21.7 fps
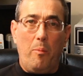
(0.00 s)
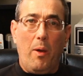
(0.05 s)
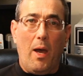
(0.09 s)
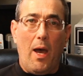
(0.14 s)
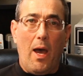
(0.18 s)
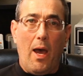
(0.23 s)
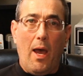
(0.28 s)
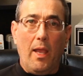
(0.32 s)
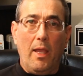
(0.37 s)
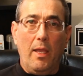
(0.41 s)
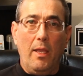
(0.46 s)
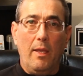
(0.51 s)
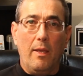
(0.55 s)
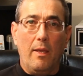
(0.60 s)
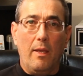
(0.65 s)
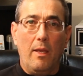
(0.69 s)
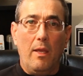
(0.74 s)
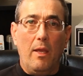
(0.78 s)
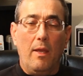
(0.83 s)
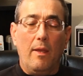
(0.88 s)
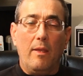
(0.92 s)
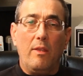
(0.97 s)
Pi
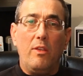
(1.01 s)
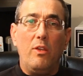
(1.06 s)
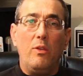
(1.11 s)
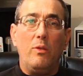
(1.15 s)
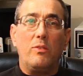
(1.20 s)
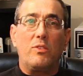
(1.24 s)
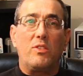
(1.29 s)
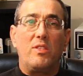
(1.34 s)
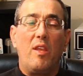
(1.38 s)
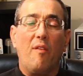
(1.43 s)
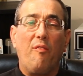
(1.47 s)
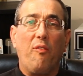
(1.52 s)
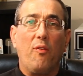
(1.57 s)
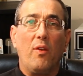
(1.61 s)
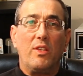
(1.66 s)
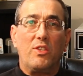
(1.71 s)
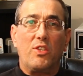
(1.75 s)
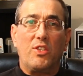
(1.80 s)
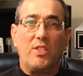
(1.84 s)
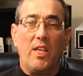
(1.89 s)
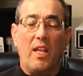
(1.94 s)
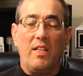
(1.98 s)
use
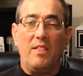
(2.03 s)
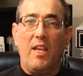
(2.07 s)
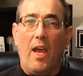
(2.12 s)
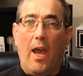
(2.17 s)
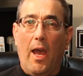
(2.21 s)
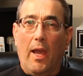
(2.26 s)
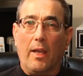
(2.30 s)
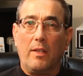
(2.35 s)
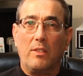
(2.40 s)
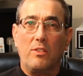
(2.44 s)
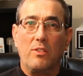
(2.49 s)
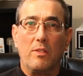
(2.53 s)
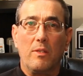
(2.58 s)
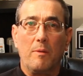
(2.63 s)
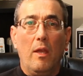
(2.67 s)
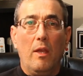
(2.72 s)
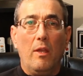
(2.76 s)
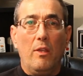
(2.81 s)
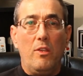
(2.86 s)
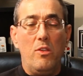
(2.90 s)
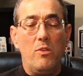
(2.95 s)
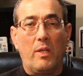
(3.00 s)
different syntax.
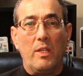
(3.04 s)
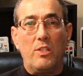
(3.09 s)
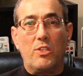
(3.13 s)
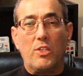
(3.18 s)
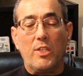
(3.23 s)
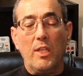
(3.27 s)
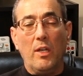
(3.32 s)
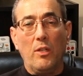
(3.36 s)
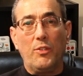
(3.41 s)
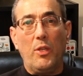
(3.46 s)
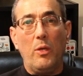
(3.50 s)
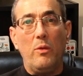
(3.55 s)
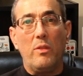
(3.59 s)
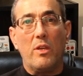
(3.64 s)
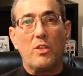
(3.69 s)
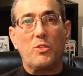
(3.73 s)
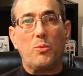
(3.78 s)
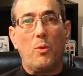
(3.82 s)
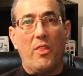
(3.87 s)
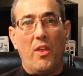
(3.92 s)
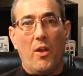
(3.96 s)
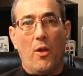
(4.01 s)
You can still do
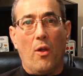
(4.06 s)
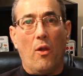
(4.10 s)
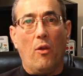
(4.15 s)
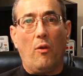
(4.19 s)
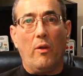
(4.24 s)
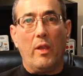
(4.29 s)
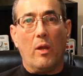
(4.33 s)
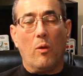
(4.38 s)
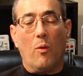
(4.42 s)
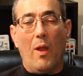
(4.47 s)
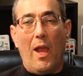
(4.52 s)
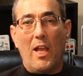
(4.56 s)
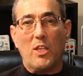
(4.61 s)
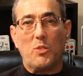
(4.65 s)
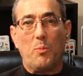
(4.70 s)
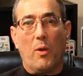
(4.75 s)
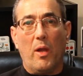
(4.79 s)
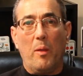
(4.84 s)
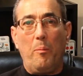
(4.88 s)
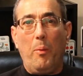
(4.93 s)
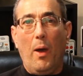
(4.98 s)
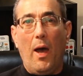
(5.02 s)
this with an earlier
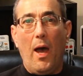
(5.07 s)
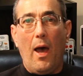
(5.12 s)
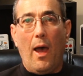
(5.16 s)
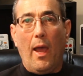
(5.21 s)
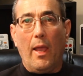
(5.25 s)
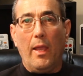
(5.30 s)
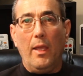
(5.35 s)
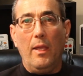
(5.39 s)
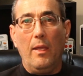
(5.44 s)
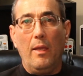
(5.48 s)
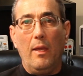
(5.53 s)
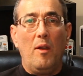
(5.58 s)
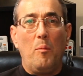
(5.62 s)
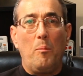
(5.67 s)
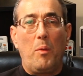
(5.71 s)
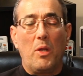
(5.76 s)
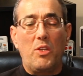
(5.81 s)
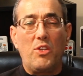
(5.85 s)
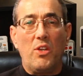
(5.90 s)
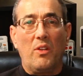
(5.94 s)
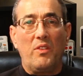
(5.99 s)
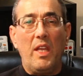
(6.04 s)
Raspberry Pi,
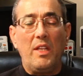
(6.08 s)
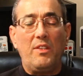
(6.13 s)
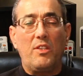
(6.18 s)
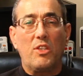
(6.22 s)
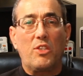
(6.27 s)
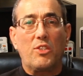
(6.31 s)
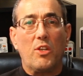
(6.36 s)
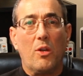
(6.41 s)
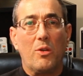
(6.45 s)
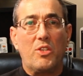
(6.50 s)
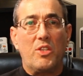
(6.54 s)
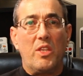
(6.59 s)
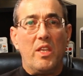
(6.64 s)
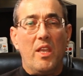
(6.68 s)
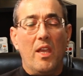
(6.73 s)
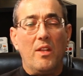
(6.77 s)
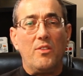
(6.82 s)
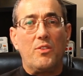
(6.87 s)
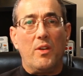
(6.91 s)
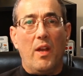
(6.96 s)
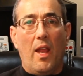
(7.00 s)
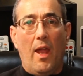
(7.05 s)
but you'll need to search the
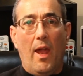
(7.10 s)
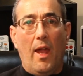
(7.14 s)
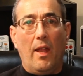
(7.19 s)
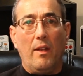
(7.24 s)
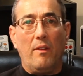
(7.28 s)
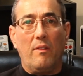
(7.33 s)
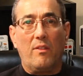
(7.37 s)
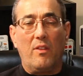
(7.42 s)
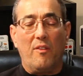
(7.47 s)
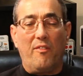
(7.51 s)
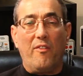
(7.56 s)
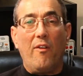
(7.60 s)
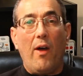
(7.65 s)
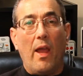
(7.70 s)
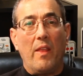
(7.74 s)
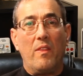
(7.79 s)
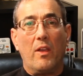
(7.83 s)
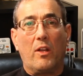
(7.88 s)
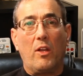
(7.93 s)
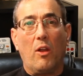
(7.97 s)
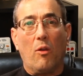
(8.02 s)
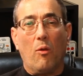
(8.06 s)
internet to
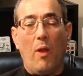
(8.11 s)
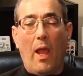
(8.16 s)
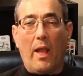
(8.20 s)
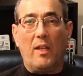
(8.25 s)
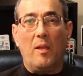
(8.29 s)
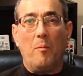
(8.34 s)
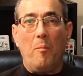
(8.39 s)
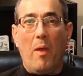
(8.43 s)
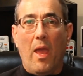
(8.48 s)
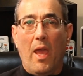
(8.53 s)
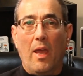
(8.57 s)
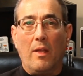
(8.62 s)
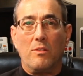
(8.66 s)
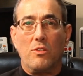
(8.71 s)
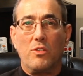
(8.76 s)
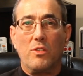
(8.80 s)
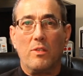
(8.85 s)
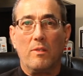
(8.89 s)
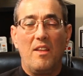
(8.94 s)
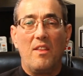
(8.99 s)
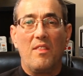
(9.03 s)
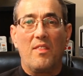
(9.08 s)
find the correct
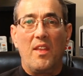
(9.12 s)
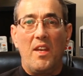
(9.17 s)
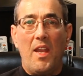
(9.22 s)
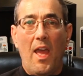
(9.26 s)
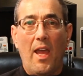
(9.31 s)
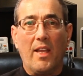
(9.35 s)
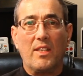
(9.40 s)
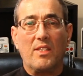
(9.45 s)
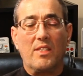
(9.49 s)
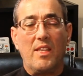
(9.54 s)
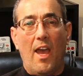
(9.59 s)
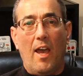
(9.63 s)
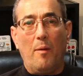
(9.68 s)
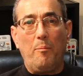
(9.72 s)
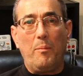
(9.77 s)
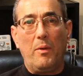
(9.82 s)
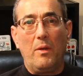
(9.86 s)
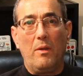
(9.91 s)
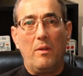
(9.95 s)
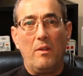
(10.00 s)
commands. The next step